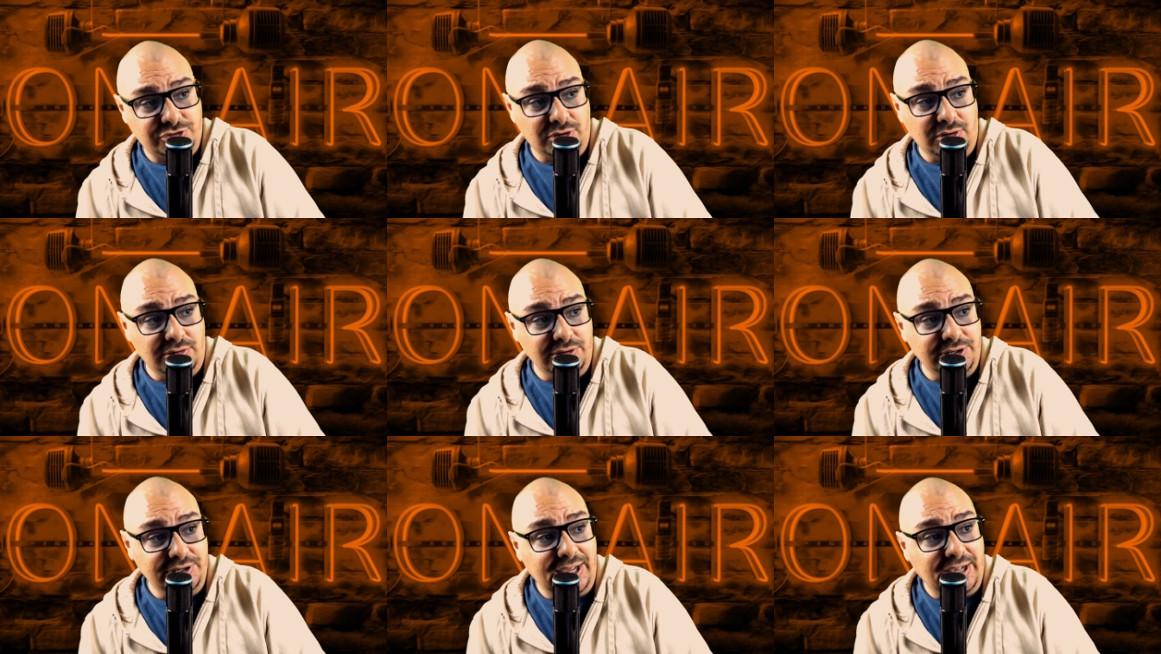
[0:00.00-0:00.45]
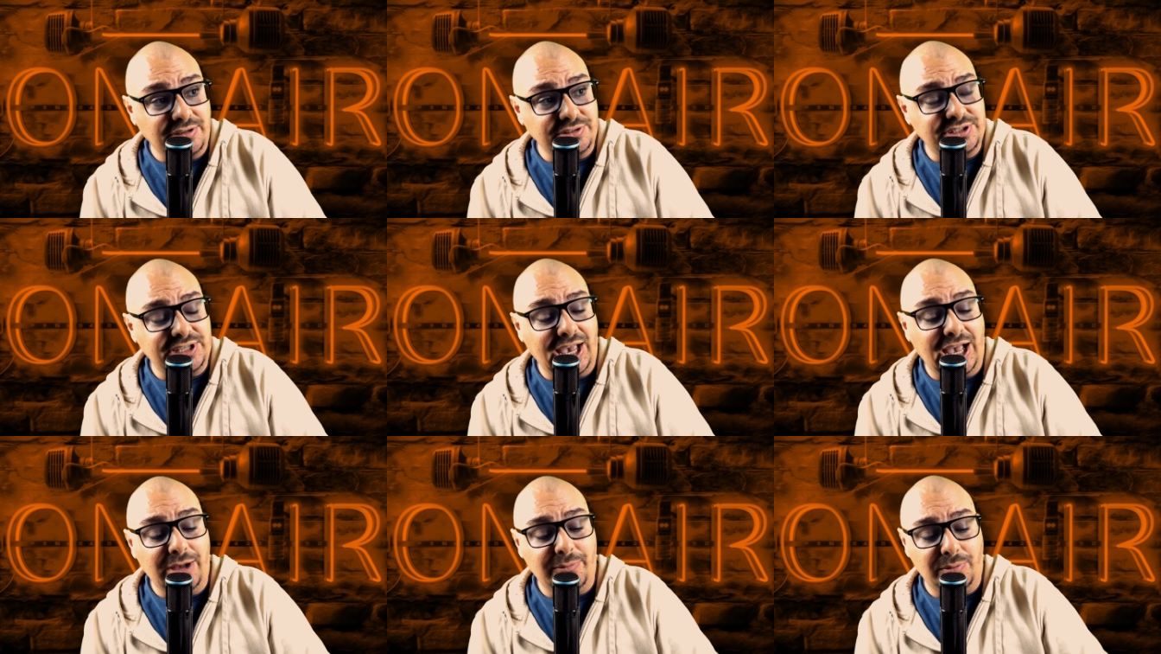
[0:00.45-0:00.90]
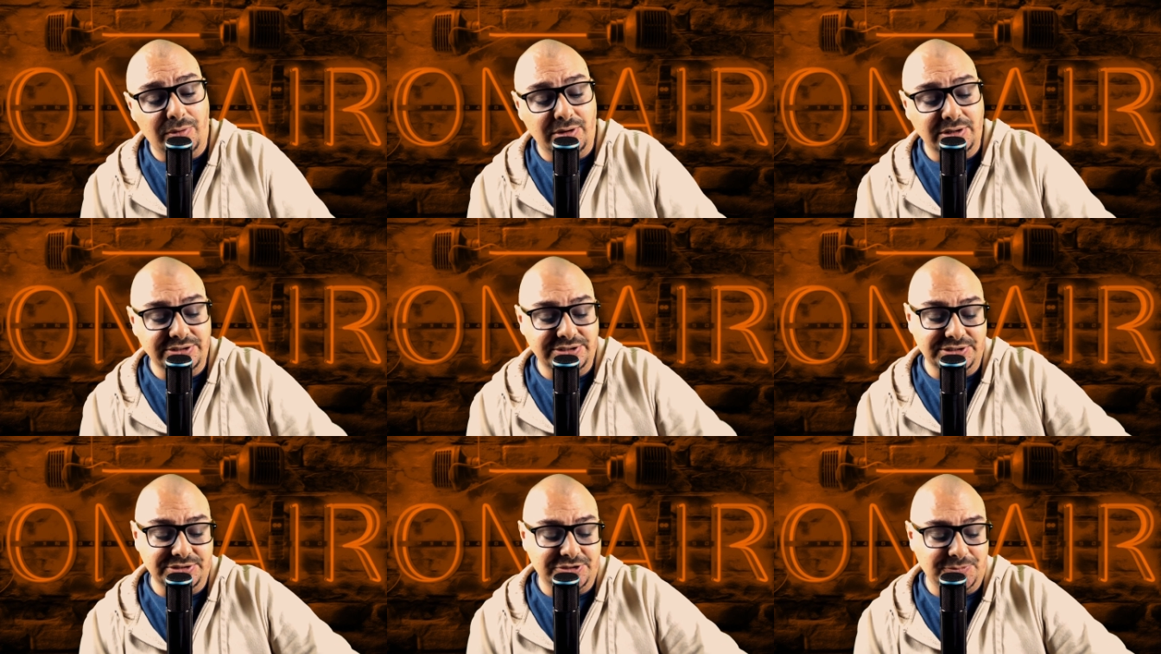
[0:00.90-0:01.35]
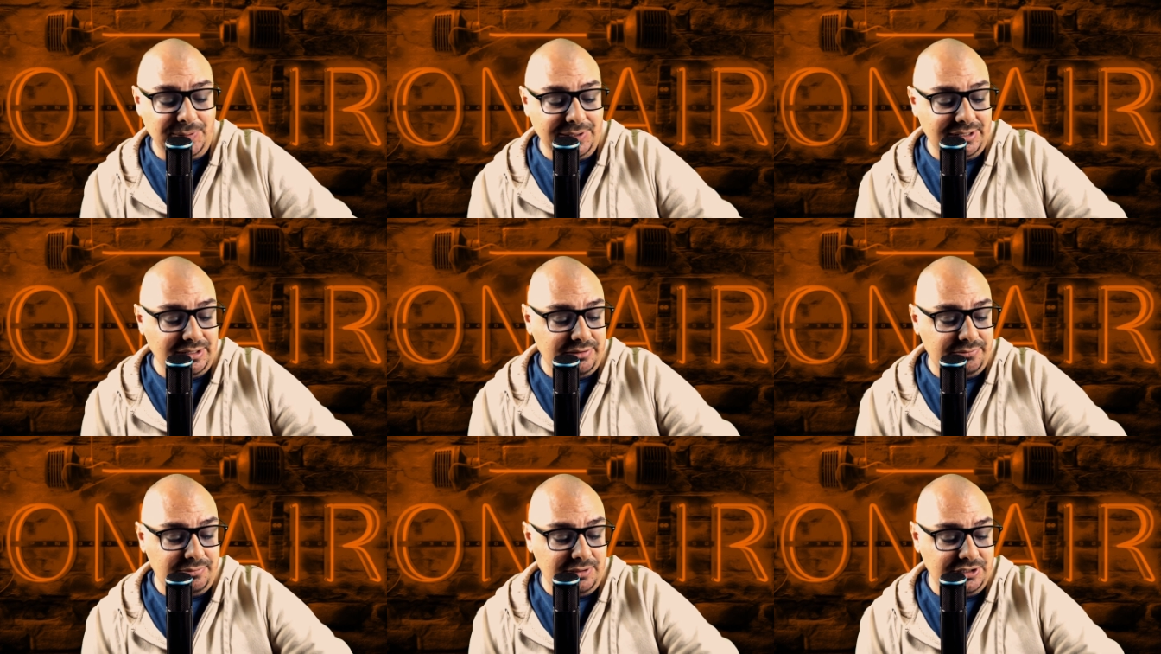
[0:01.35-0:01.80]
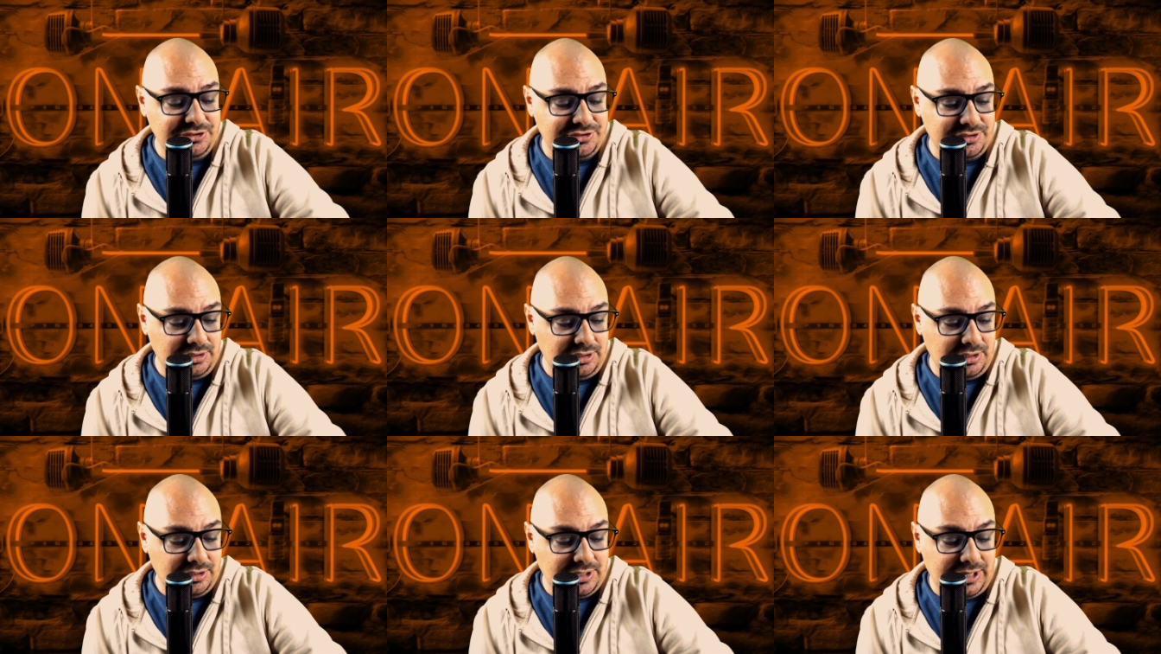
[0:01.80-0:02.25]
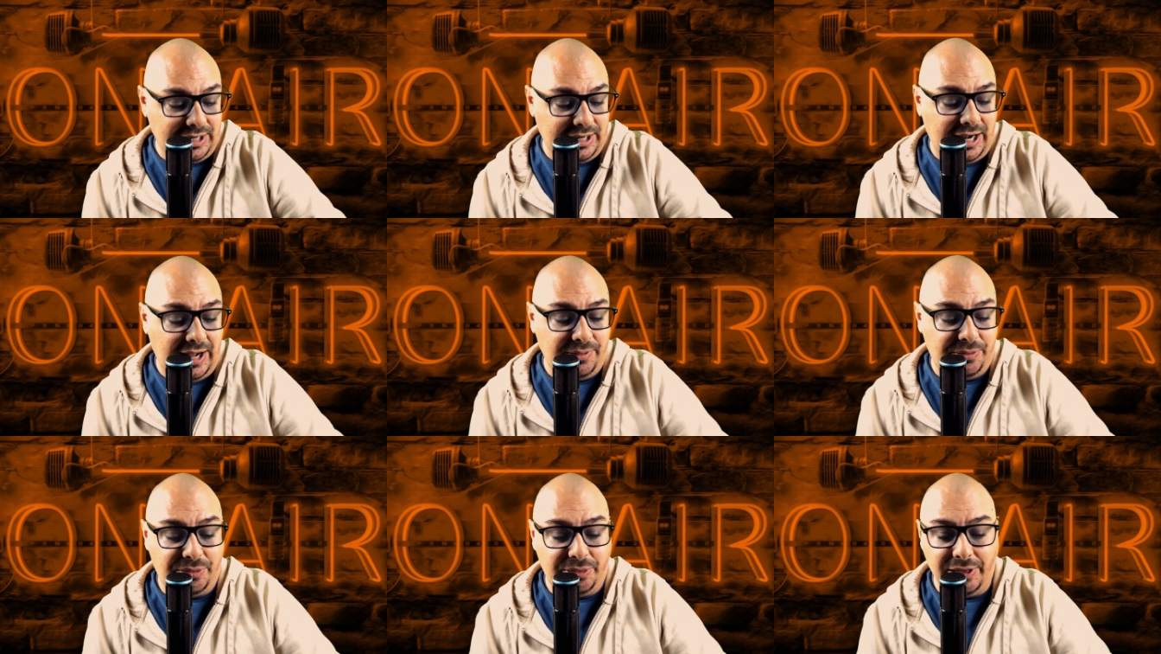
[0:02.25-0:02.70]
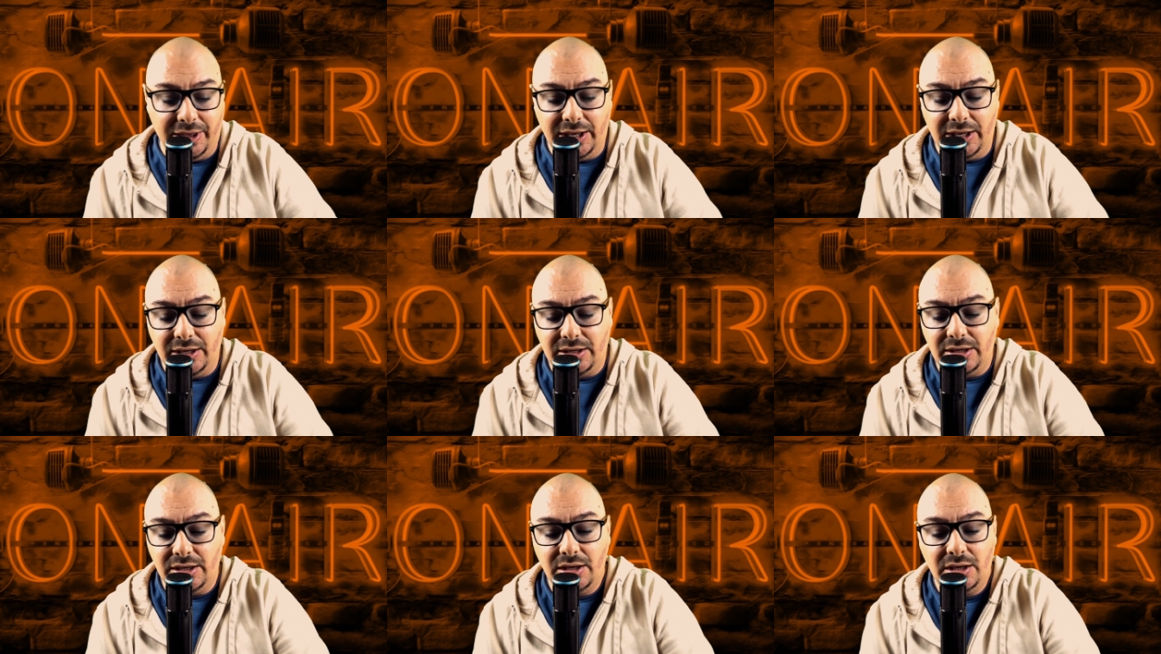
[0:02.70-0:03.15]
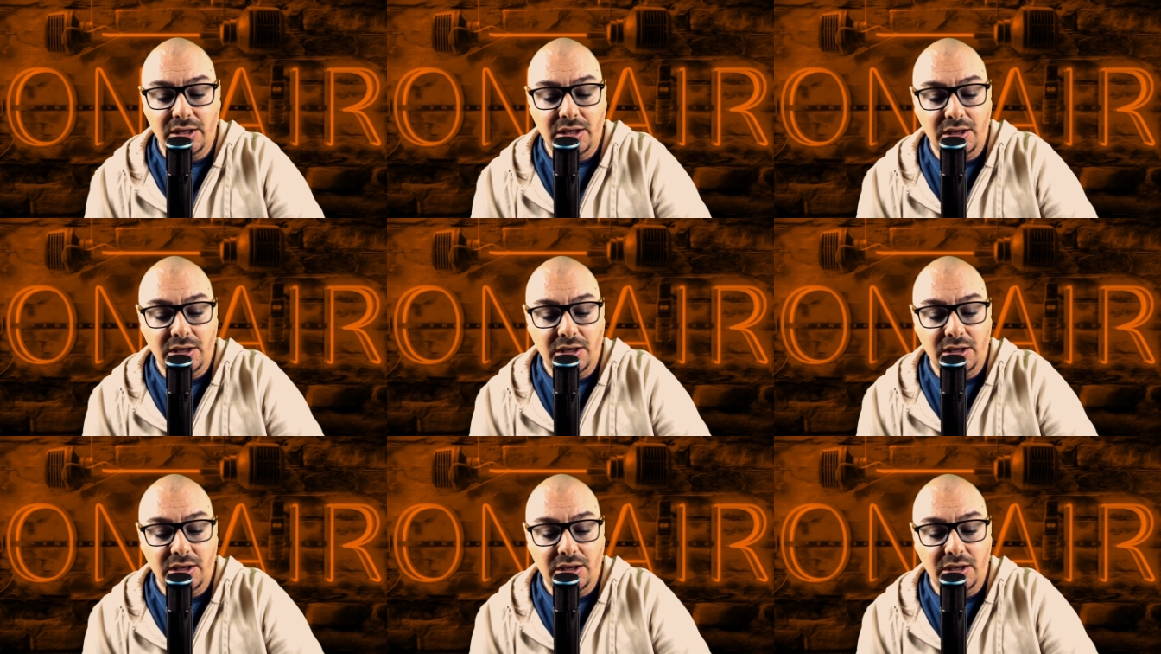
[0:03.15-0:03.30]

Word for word: trolling the Dallas Cowboys. And speaking of which, look, I, I think